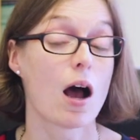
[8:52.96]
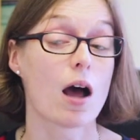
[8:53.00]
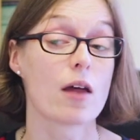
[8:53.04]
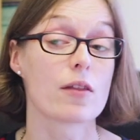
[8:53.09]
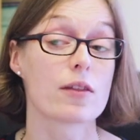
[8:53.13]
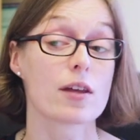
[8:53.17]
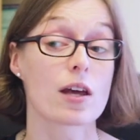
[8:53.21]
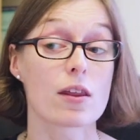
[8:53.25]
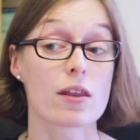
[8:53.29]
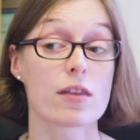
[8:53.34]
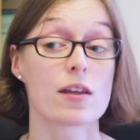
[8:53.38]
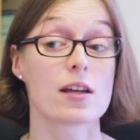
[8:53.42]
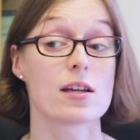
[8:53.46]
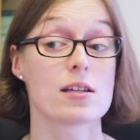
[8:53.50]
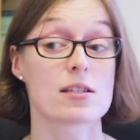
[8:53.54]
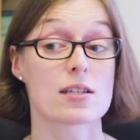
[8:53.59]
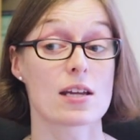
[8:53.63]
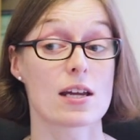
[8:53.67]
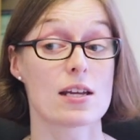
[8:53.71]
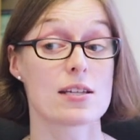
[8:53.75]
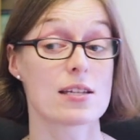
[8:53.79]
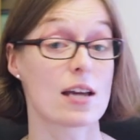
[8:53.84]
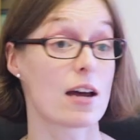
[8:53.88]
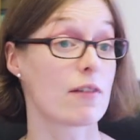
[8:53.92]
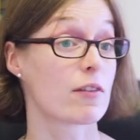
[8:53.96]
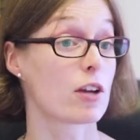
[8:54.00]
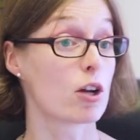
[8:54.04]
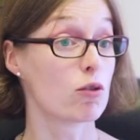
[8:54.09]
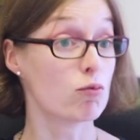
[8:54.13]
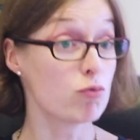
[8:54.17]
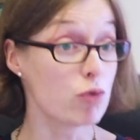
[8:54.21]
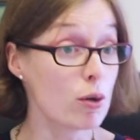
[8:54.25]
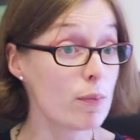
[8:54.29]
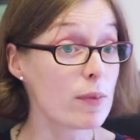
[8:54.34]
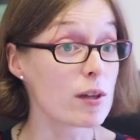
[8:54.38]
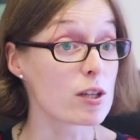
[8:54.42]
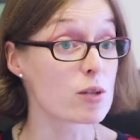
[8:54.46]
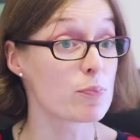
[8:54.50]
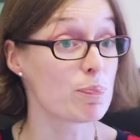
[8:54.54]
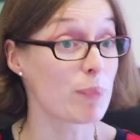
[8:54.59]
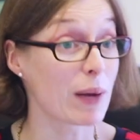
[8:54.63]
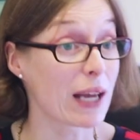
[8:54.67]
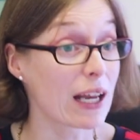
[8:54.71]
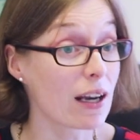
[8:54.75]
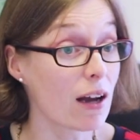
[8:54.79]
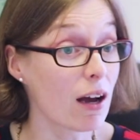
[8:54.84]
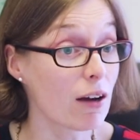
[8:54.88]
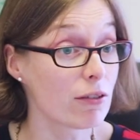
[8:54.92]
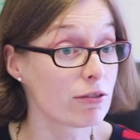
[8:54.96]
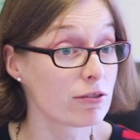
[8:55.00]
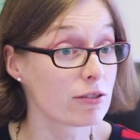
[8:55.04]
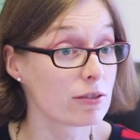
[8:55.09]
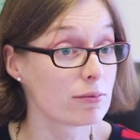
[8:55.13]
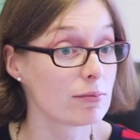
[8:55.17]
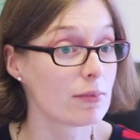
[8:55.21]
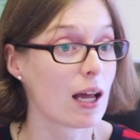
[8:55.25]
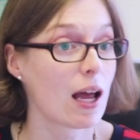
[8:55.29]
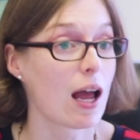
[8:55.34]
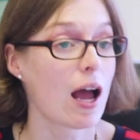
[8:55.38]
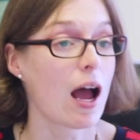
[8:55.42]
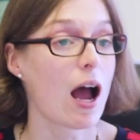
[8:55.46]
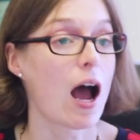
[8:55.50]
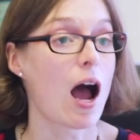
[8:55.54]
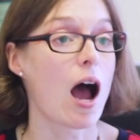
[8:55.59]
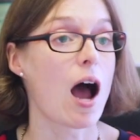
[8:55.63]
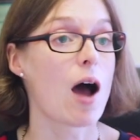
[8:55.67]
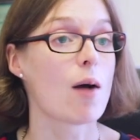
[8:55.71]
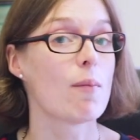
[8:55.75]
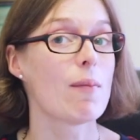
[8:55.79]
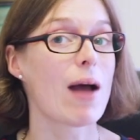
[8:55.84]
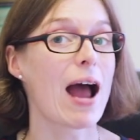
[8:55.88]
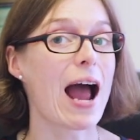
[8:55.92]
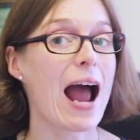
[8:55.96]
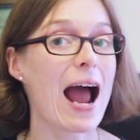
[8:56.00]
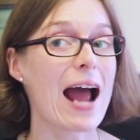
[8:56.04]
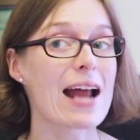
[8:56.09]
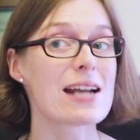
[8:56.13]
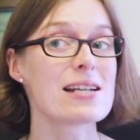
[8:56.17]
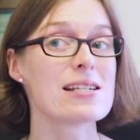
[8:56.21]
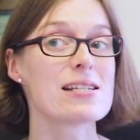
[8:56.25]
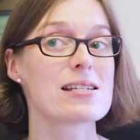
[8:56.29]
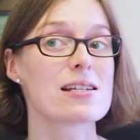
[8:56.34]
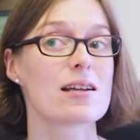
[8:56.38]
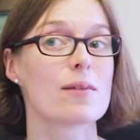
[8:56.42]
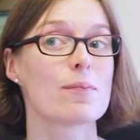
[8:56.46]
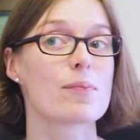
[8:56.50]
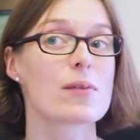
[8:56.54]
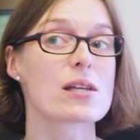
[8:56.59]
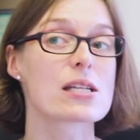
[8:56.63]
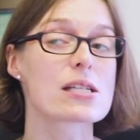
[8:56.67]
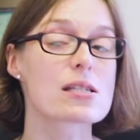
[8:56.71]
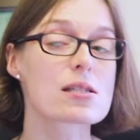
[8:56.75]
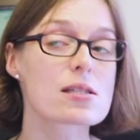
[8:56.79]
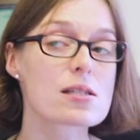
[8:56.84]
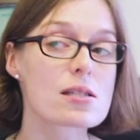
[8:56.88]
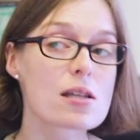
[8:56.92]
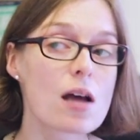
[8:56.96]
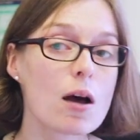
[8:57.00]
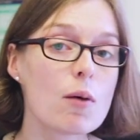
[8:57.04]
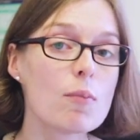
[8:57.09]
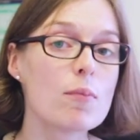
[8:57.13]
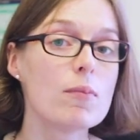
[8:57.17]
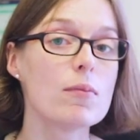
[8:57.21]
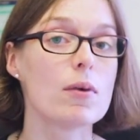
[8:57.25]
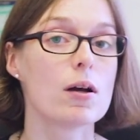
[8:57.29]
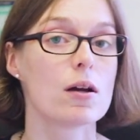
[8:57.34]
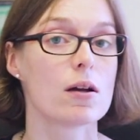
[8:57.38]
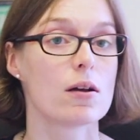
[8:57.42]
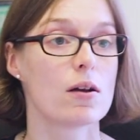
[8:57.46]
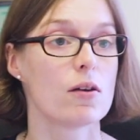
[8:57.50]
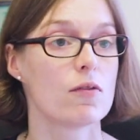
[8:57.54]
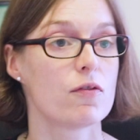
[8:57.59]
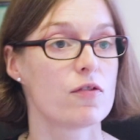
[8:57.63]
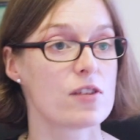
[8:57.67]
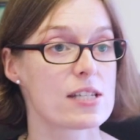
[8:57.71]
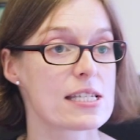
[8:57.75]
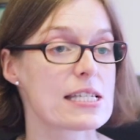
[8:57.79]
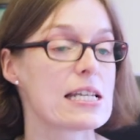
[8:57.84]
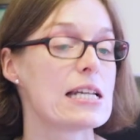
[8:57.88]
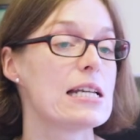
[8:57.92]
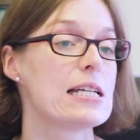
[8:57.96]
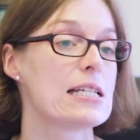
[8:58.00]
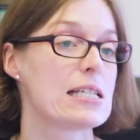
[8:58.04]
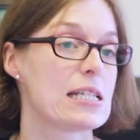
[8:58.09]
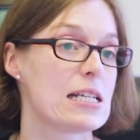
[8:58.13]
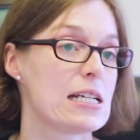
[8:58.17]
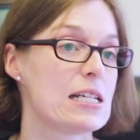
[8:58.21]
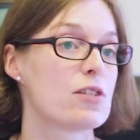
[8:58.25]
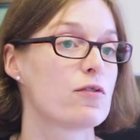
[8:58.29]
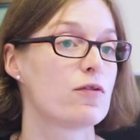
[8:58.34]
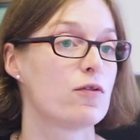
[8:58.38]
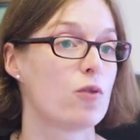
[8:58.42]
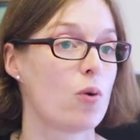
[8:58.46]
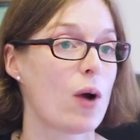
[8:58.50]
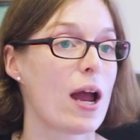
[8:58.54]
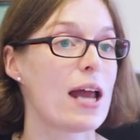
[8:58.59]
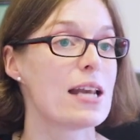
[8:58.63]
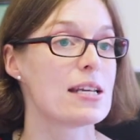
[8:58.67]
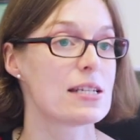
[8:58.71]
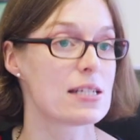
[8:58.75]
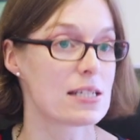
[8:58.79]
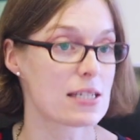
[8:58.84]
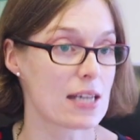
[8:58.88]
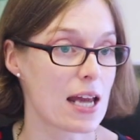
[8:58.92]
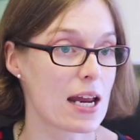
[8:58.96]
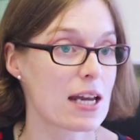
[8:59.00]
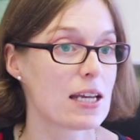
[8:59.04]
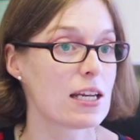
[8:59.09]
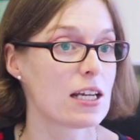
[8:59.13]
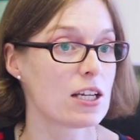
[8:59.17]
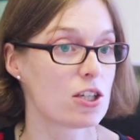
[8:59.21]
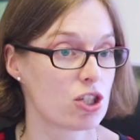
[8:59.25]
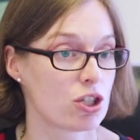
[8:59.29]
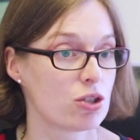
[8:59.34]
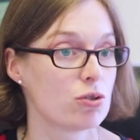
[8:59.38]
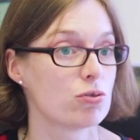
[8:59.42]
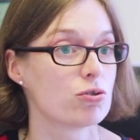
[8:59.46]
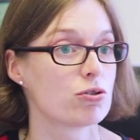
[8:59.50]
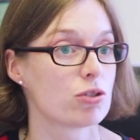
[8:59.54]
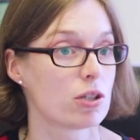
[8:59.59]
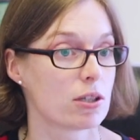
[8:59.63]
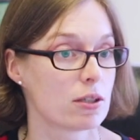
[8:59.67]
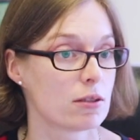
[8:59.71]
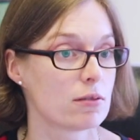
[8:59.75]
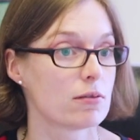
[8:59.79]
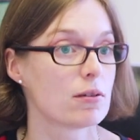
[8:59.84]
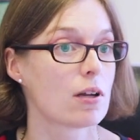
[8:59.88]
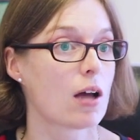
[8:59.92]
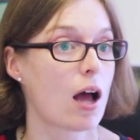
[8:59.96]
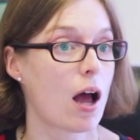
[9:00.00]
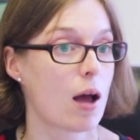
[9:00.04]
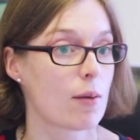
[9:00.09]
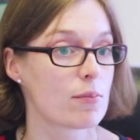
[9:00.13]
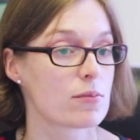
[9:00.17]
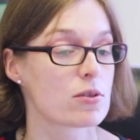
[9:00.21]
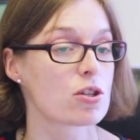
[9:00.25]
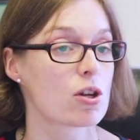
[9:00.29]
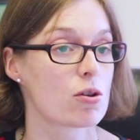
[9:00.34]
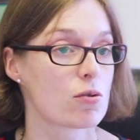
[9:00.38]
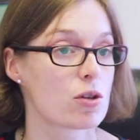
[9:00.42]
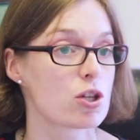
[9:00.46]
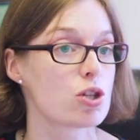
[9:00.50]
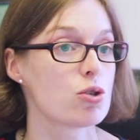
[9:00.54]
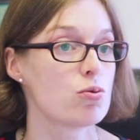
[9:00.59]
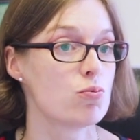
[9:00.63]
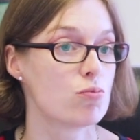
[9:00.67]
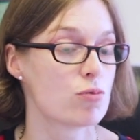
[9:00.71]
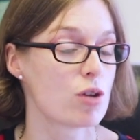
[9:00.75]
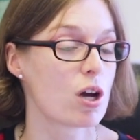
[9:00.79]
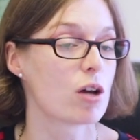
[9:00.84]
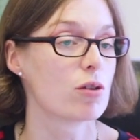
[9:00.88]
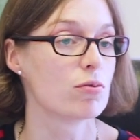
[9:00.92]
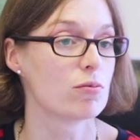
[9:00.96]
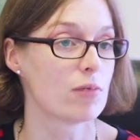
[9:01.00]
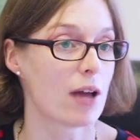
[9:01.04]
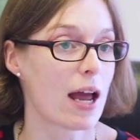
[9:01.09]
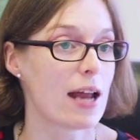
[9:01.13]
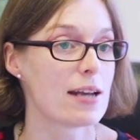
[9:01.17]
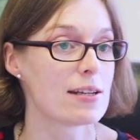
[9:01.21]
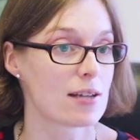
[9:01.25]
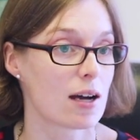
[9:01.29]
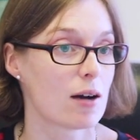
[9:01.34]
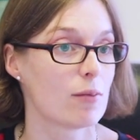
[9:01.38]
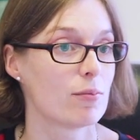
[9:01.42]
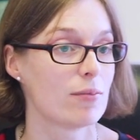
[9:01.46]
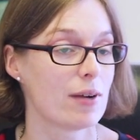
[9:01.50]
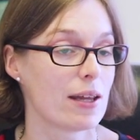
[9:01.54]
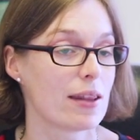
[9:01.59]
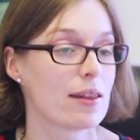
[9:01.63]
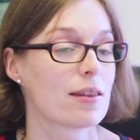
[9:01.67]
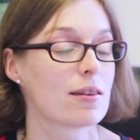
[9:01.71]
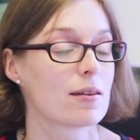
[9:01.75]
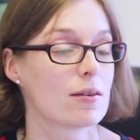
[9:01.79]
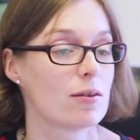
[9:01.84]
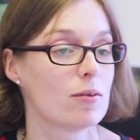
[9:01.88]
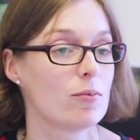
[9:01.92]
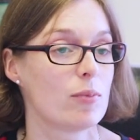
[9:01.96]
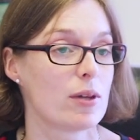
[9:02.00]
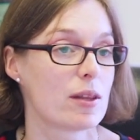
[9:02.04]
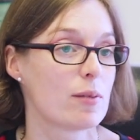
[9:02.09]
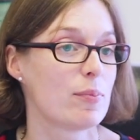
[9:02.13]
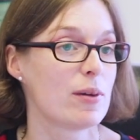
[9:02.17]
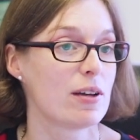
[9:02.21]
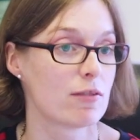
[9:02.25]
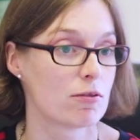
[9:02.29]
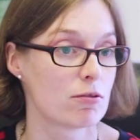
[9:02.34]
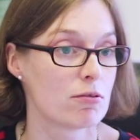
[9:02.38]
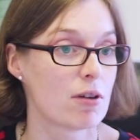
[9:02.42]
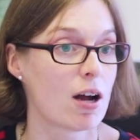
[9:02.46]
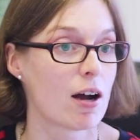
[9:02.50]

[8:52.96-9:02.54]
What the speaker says: The other thing is having a room that's big enough and some facilities for entertaining children so that you don't end up with a bit of a